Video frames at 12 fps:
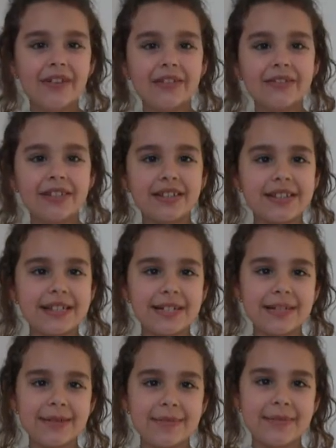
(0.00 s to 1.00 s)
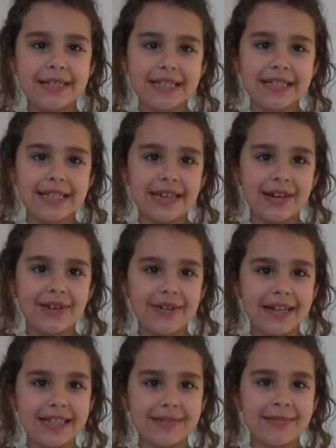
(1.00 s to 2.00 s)
Around 600 BC, a
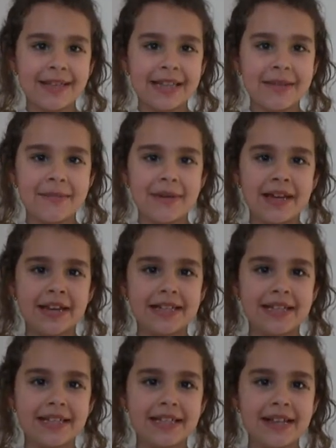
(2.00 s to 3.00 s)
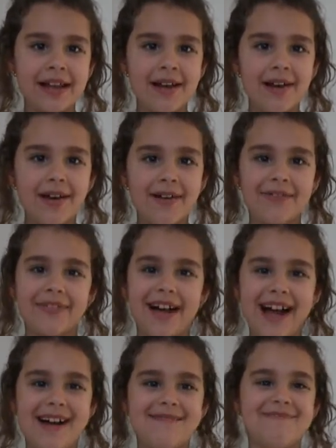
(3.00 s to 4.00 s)
Greek smith made a disc of
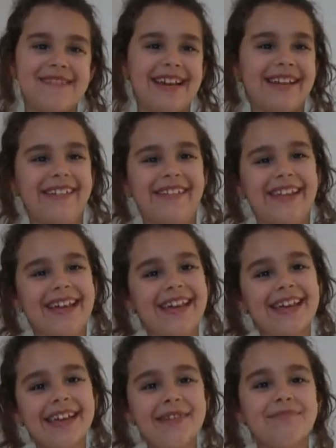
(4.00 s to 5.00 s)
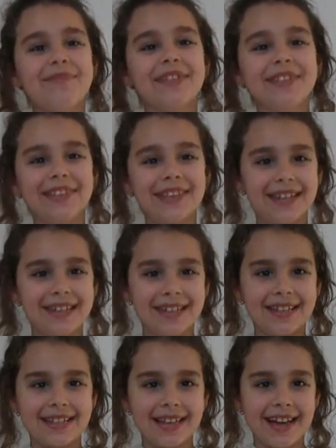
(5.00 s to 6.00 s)
hot metal. He put the
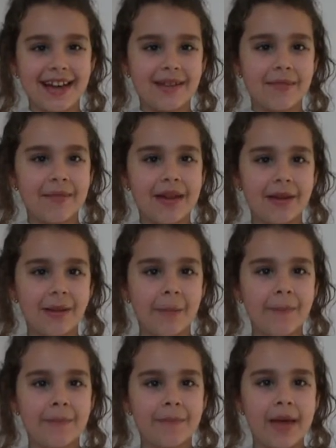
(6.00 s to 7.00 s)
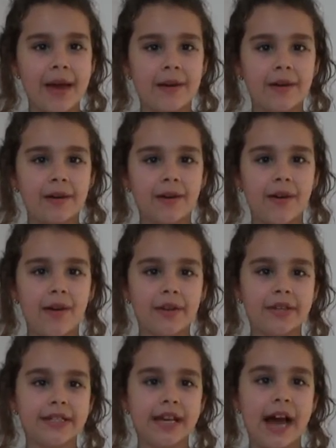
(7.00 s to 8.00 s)
disc on a metal pattern
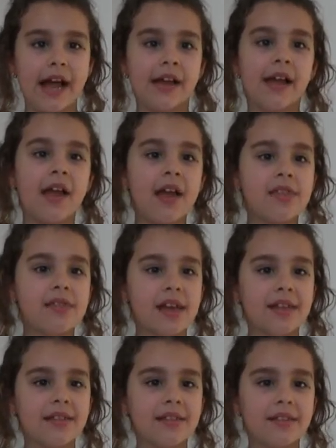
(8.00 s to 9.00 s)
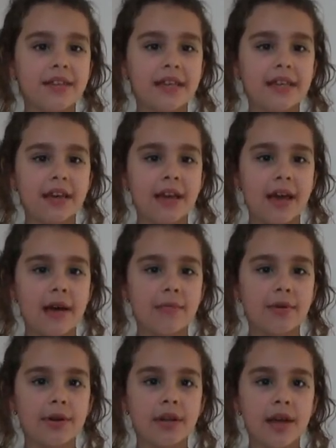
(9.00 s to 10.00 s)
called a die. Then he
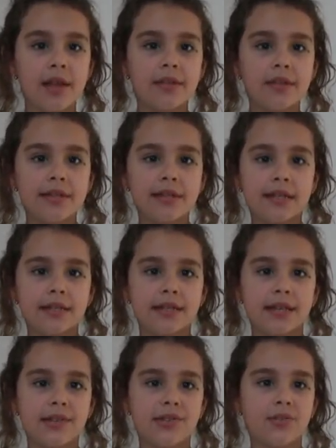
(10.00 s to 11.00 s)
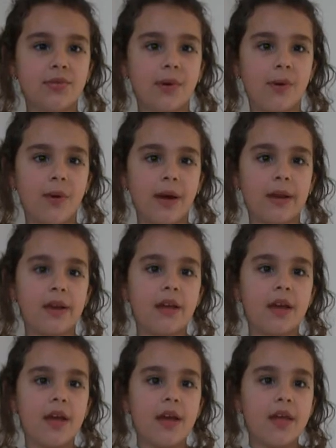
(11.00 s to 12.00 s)
hammered the disc into a coin.
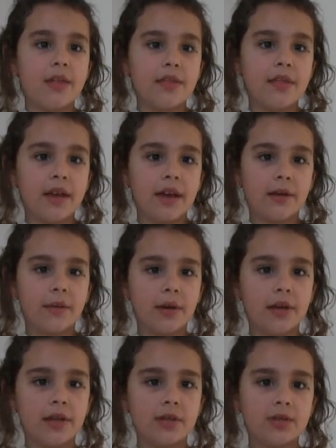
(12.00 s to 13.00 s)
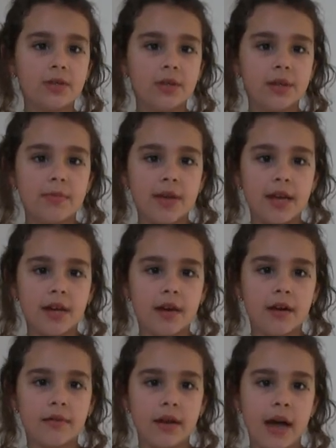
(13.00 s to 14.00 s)
They were usually made
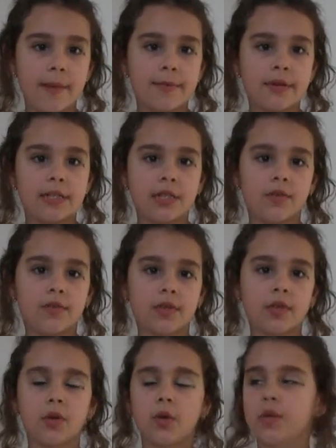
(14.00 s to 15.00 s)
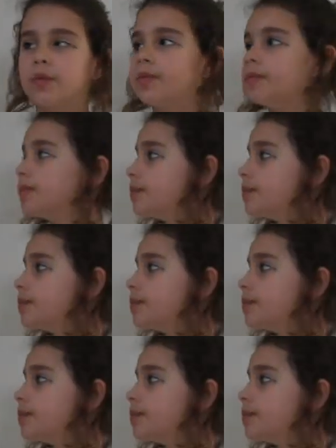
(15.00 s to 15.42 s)
of copper, silver, or gold.